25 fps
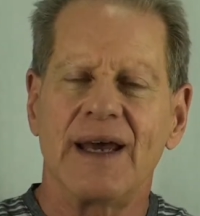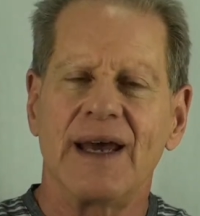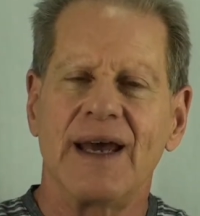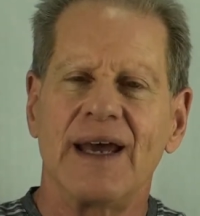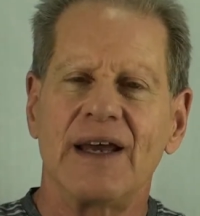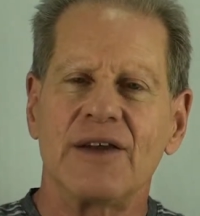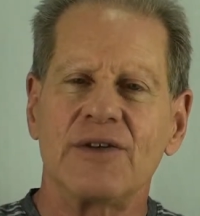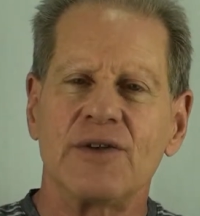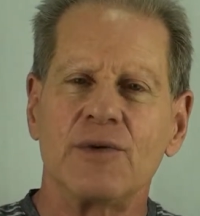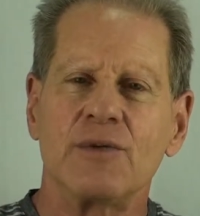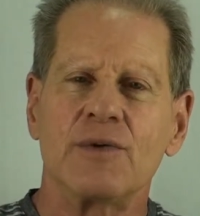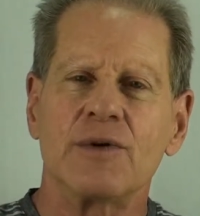
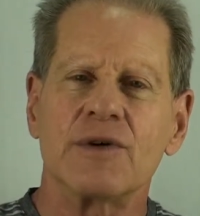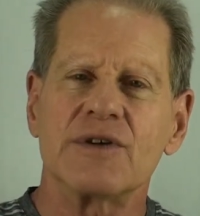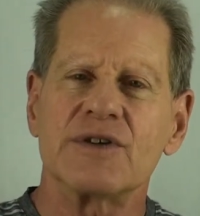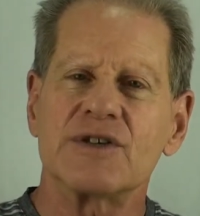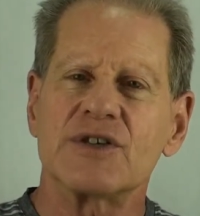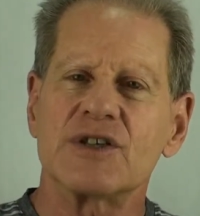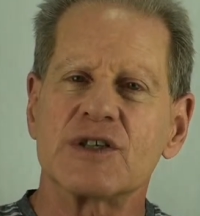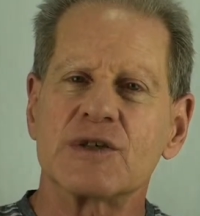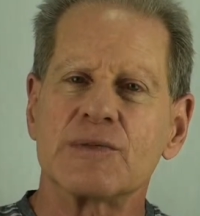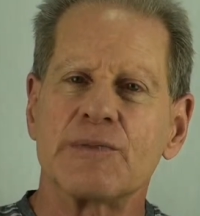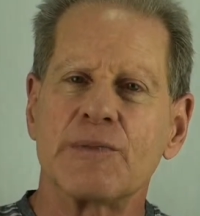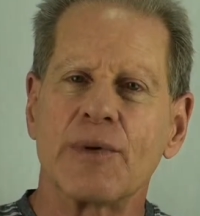And the
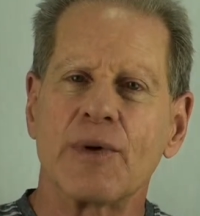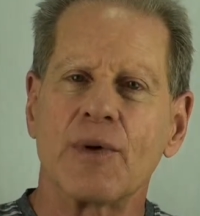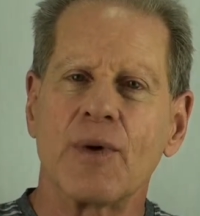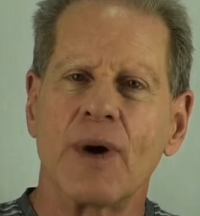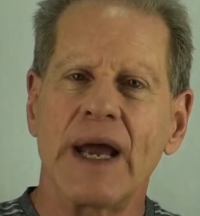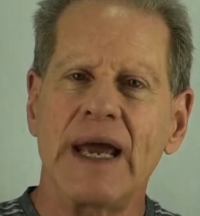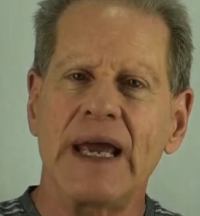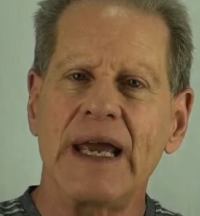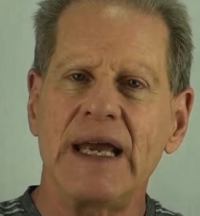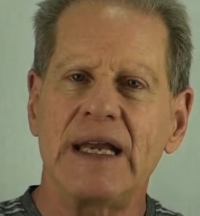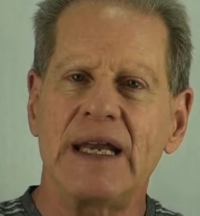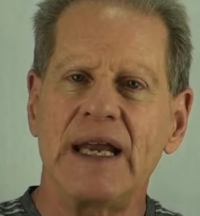word
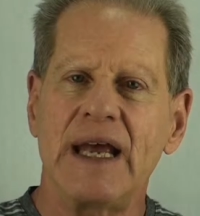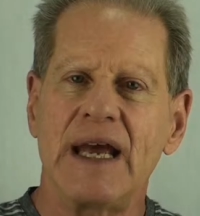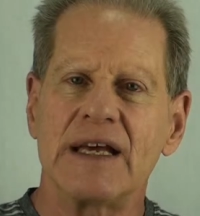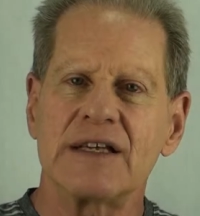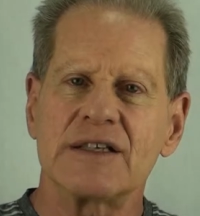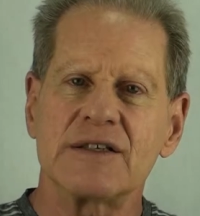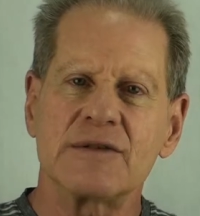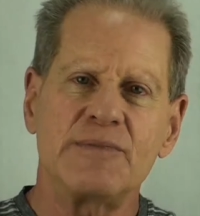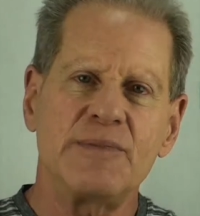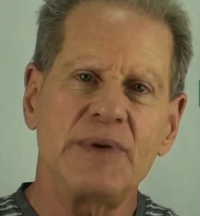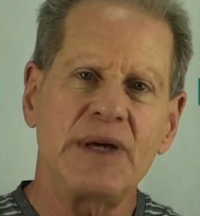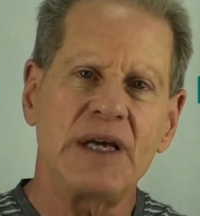sprain,
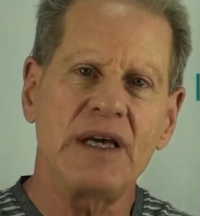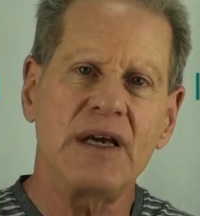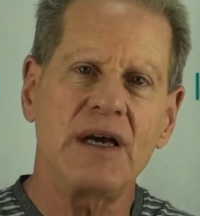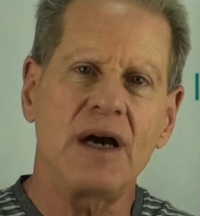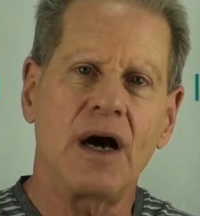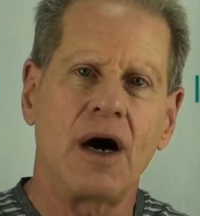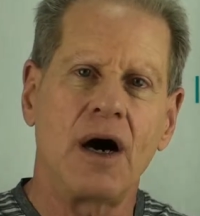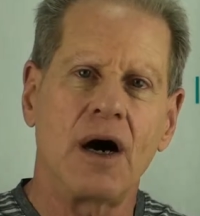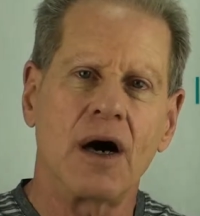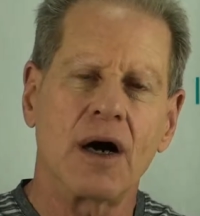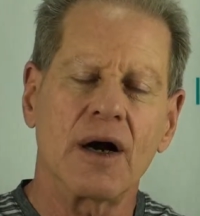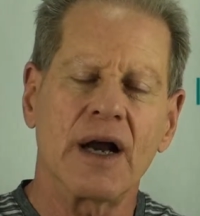
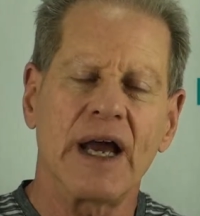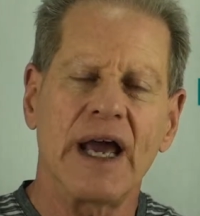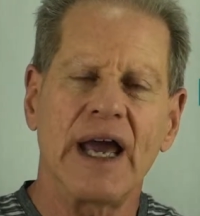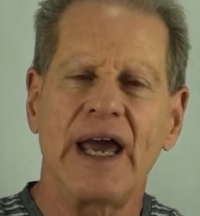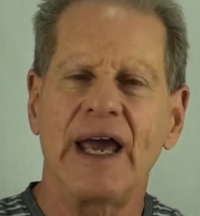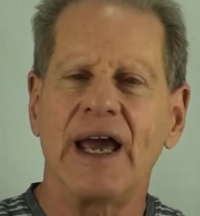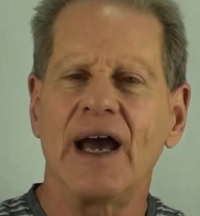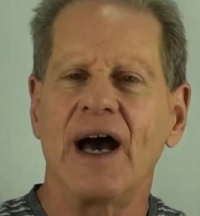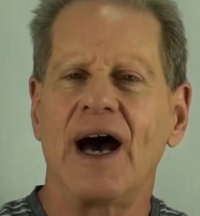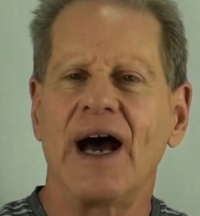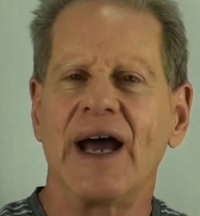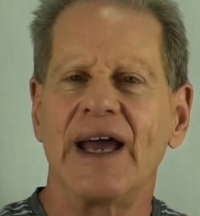
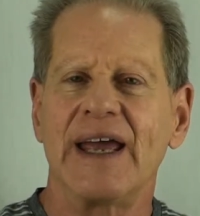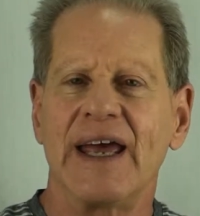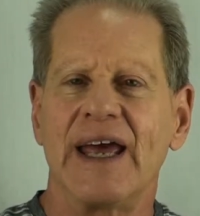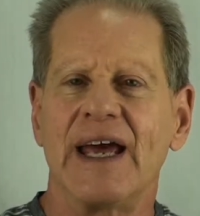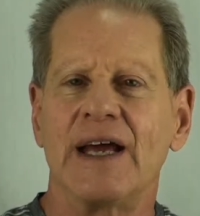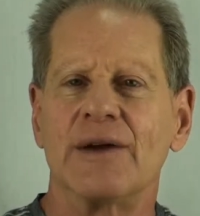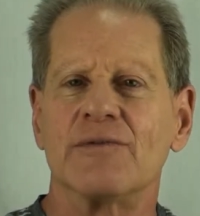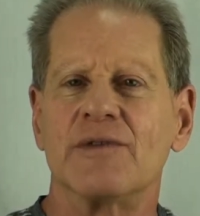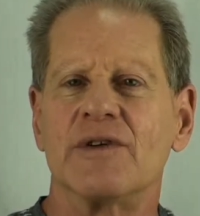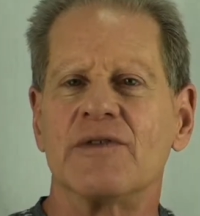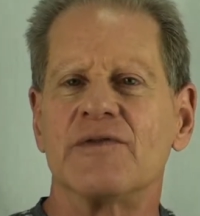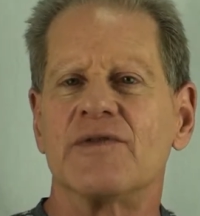
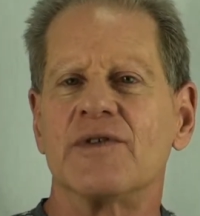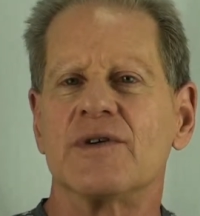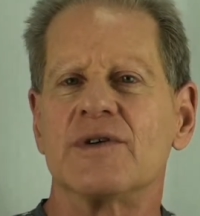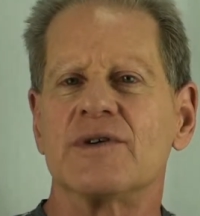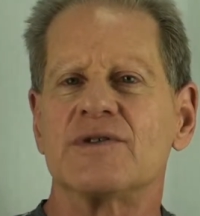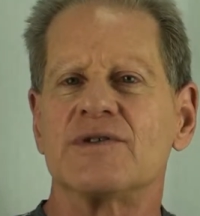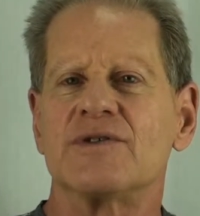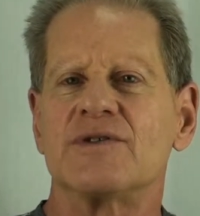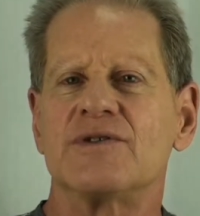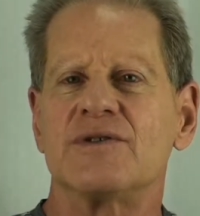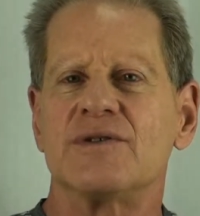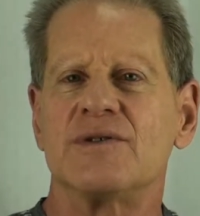S-P-R-A-I-N,
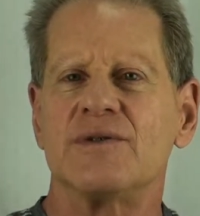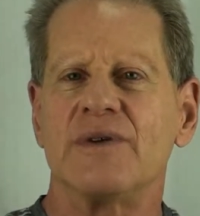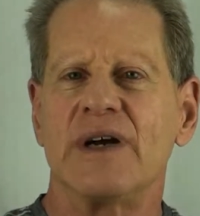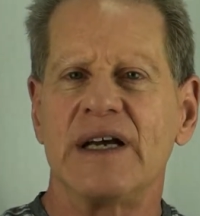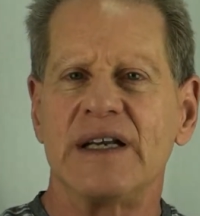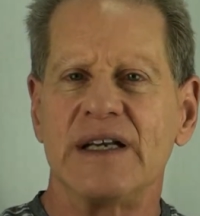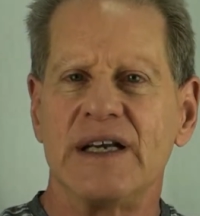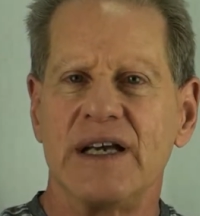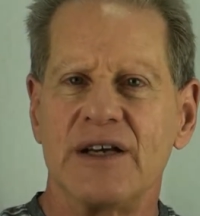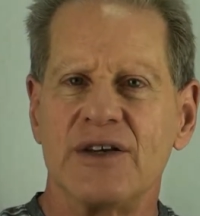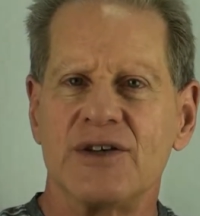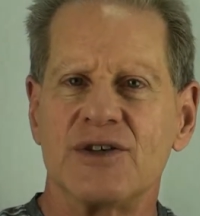refers to
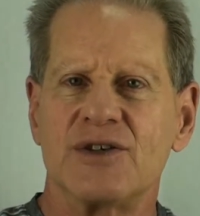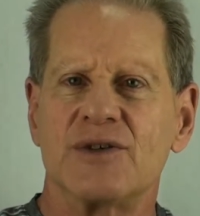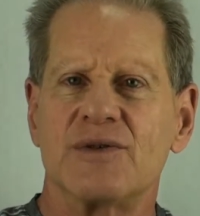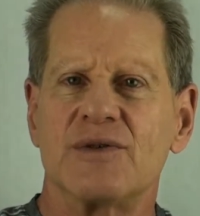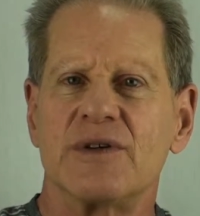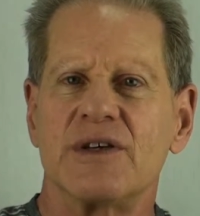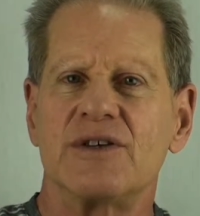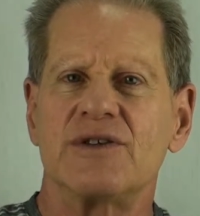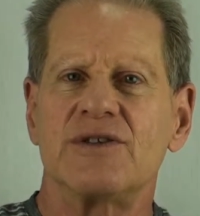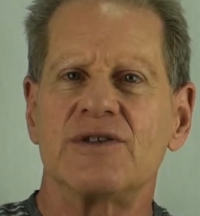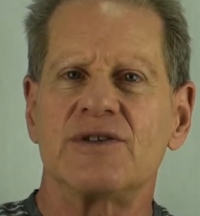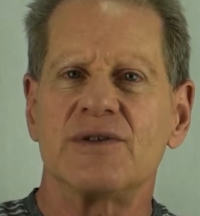an
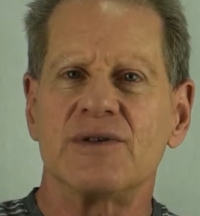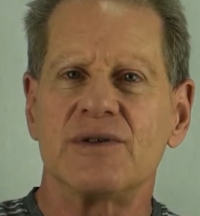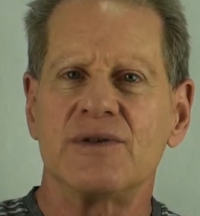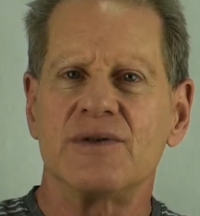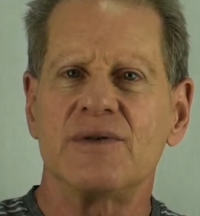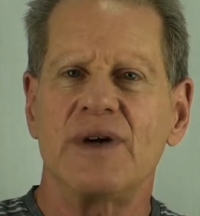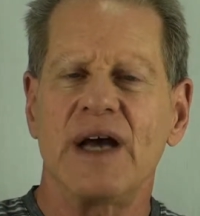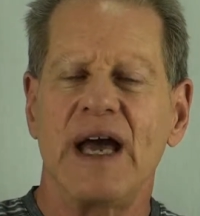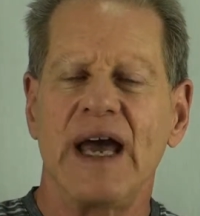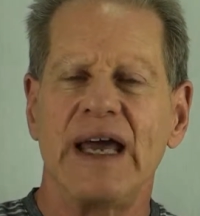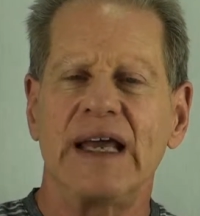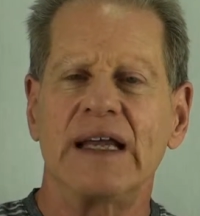injury
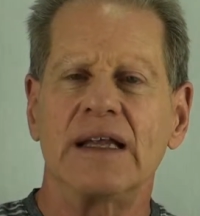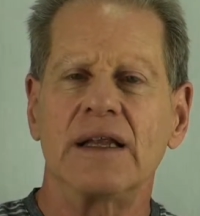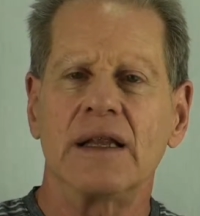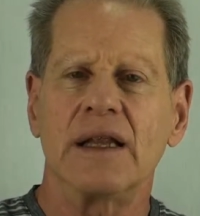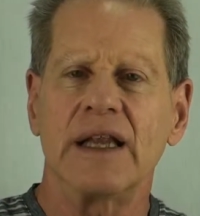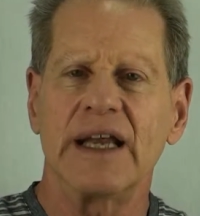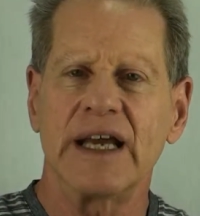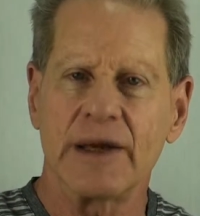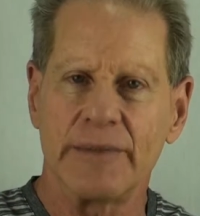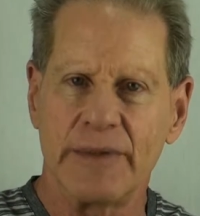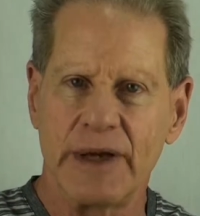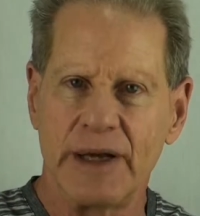to a
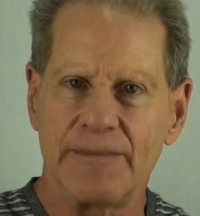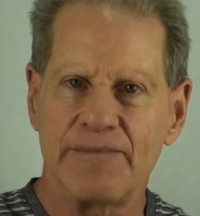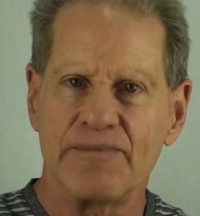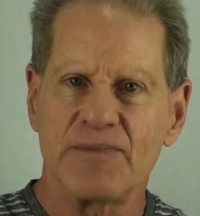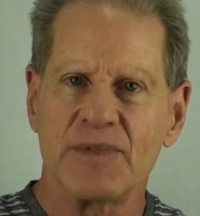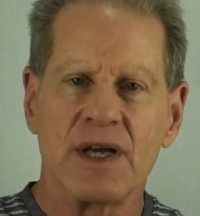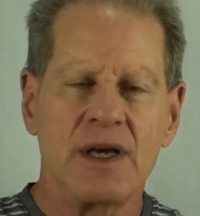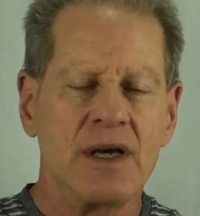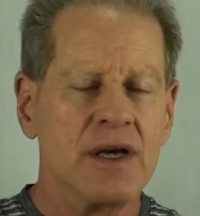ligament.